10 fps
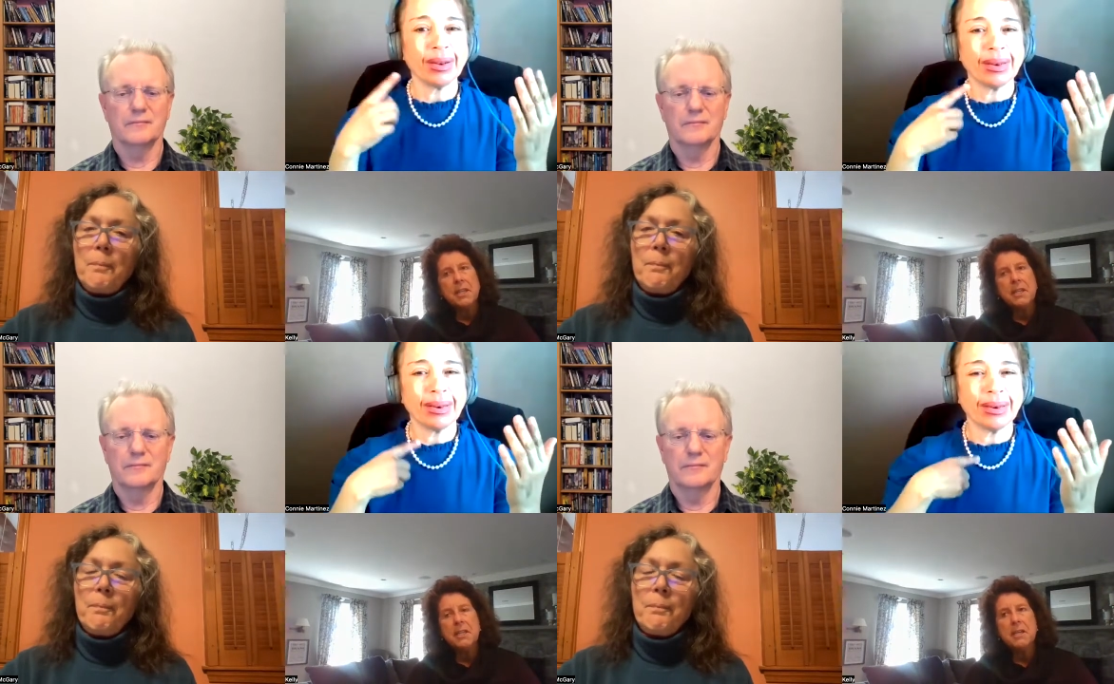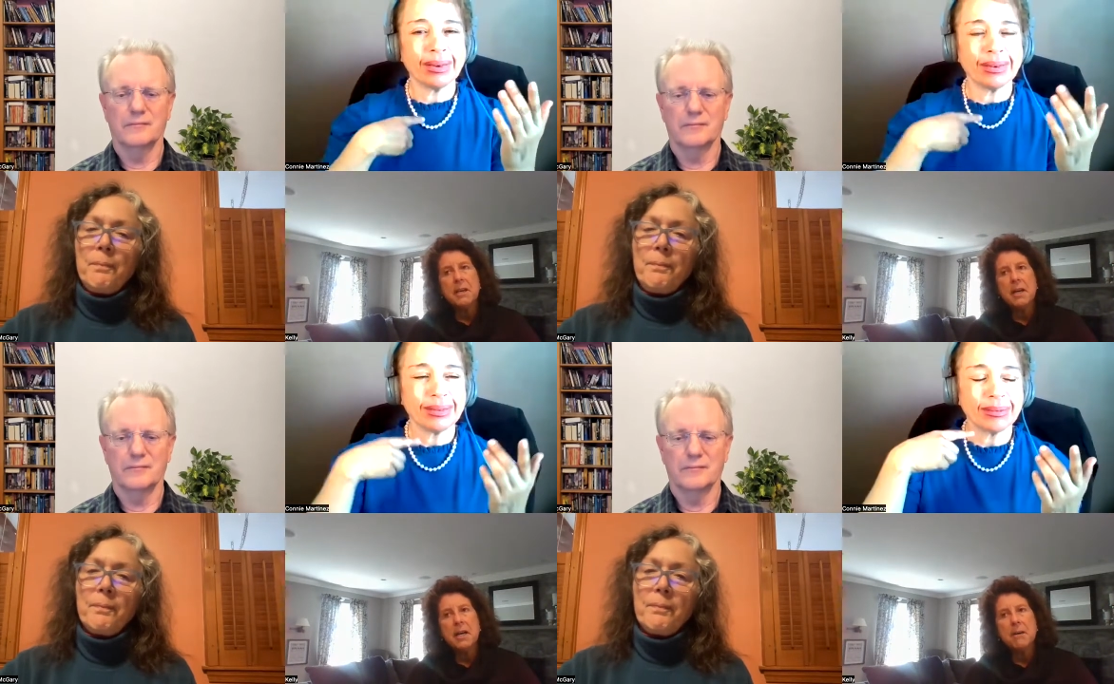Speaker 1: the
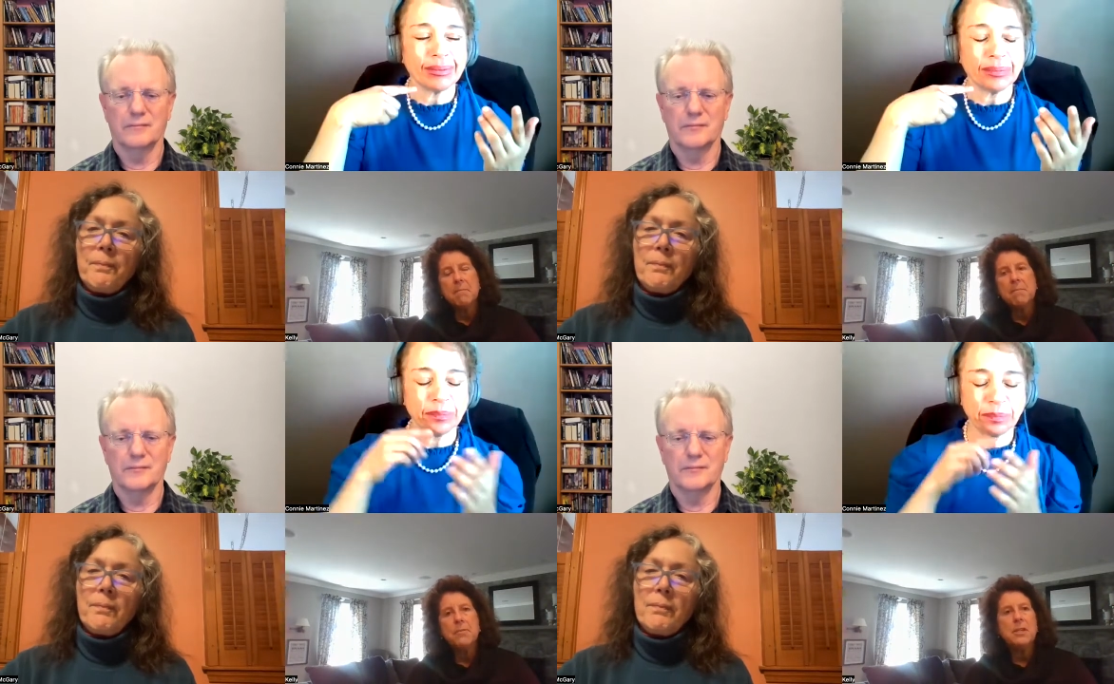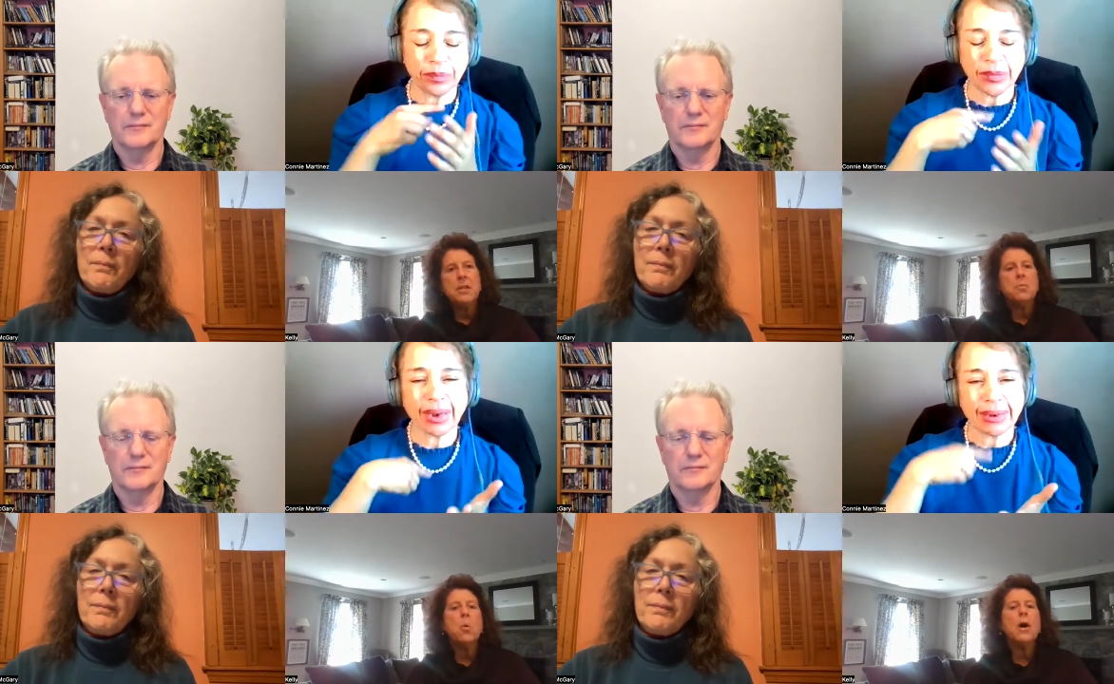um,
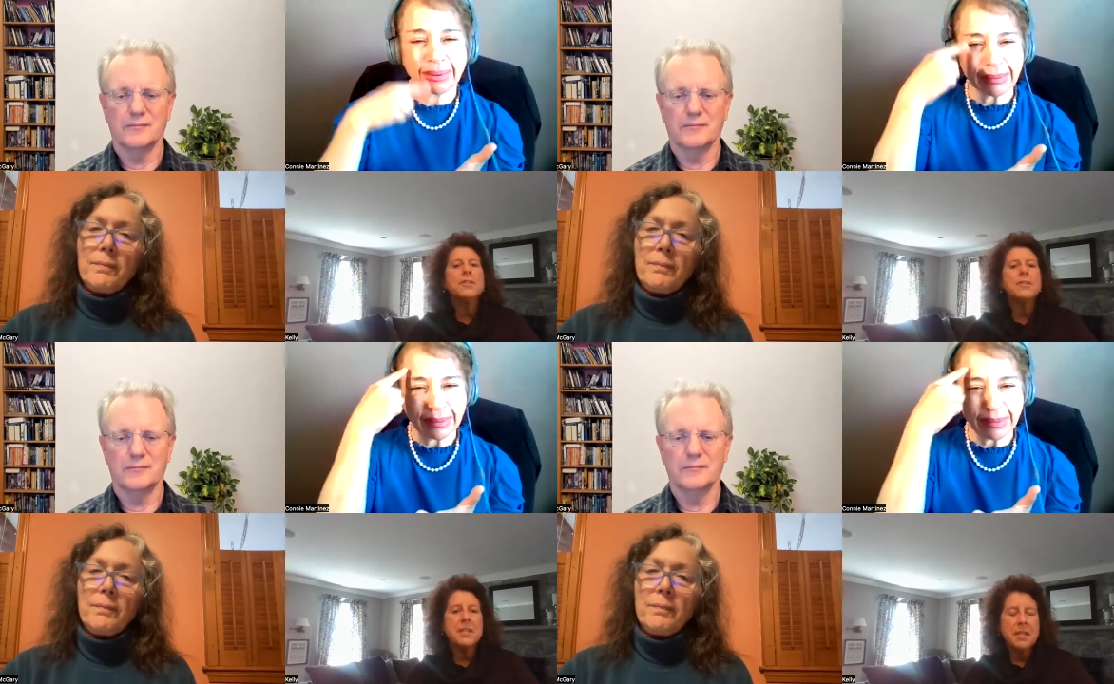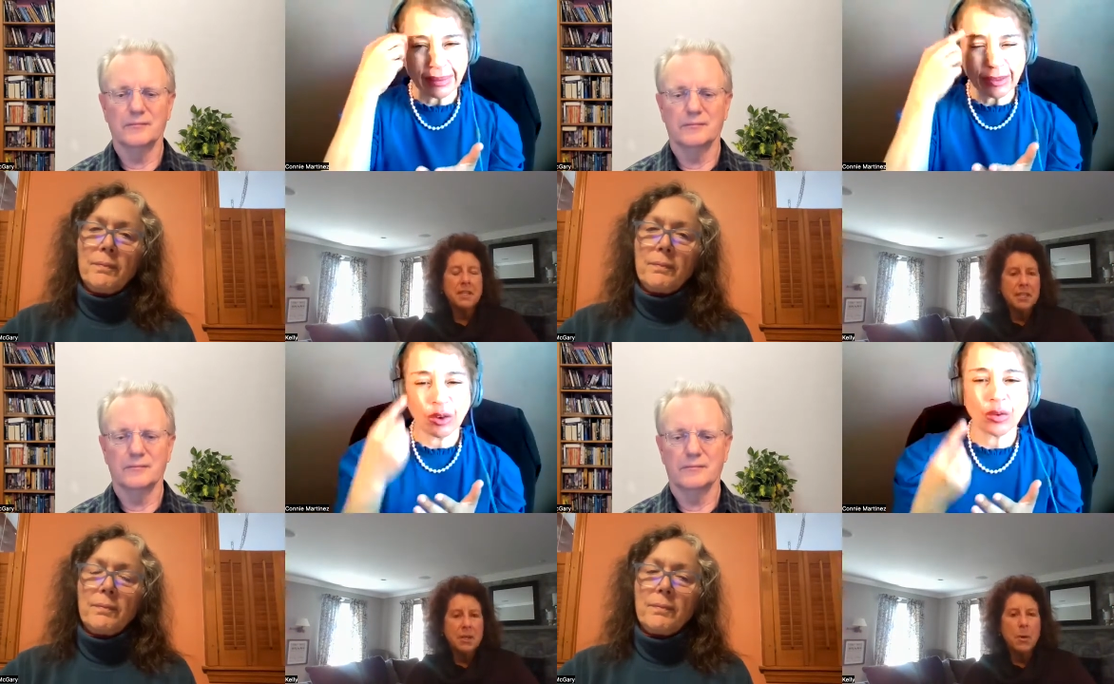the
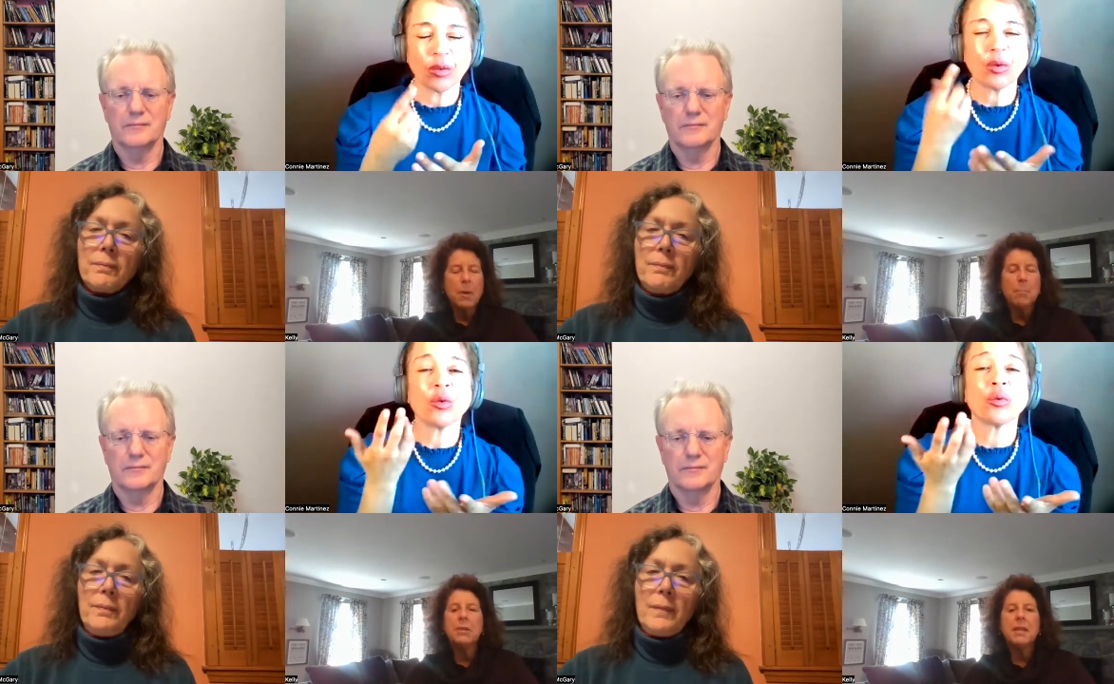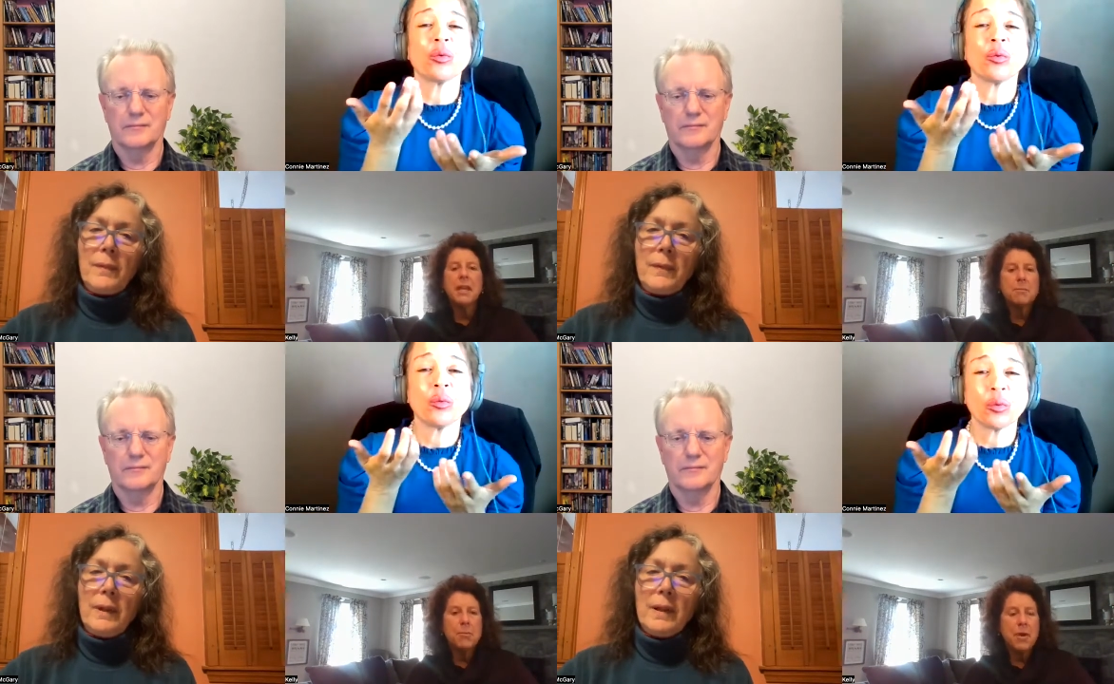wanting, you know, a
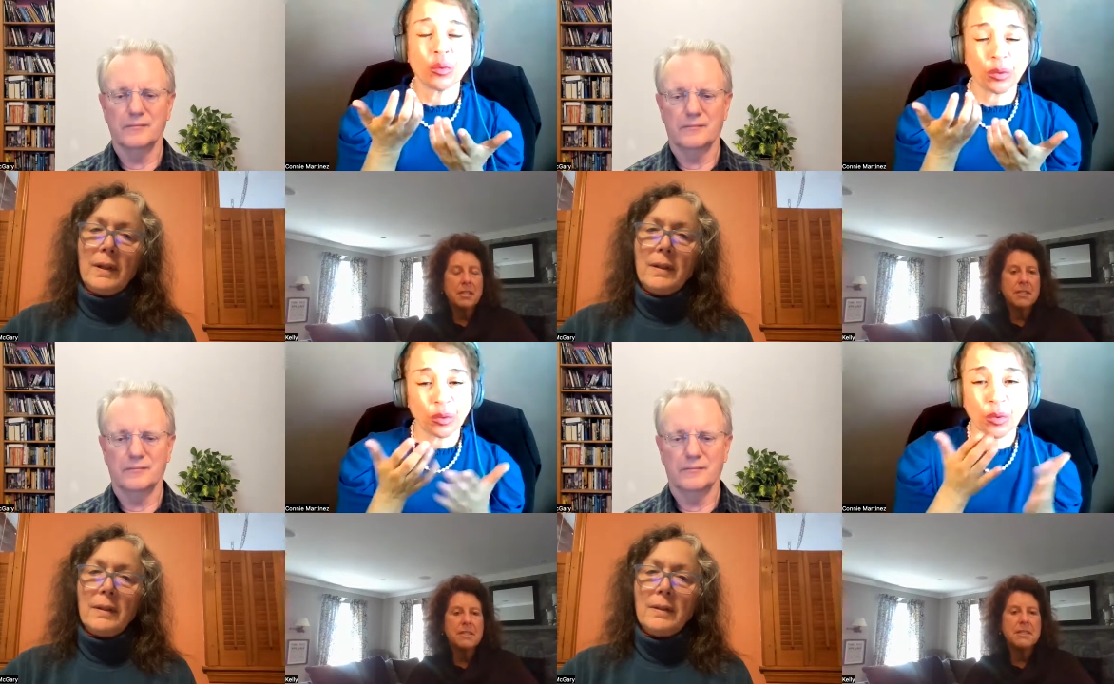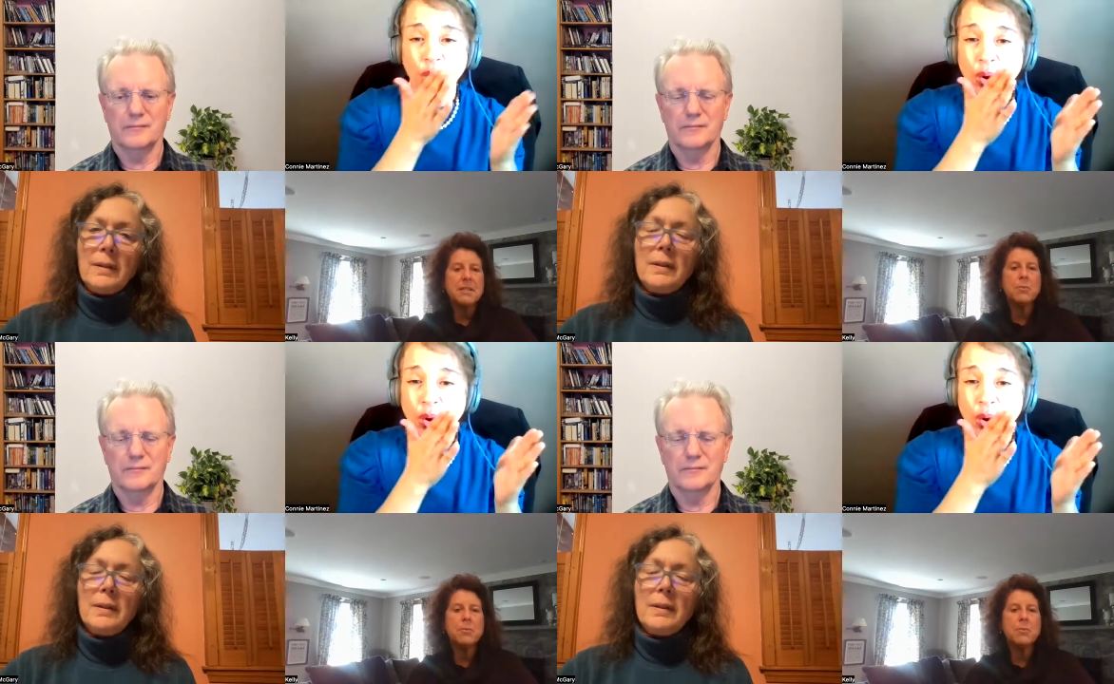planned pregnancy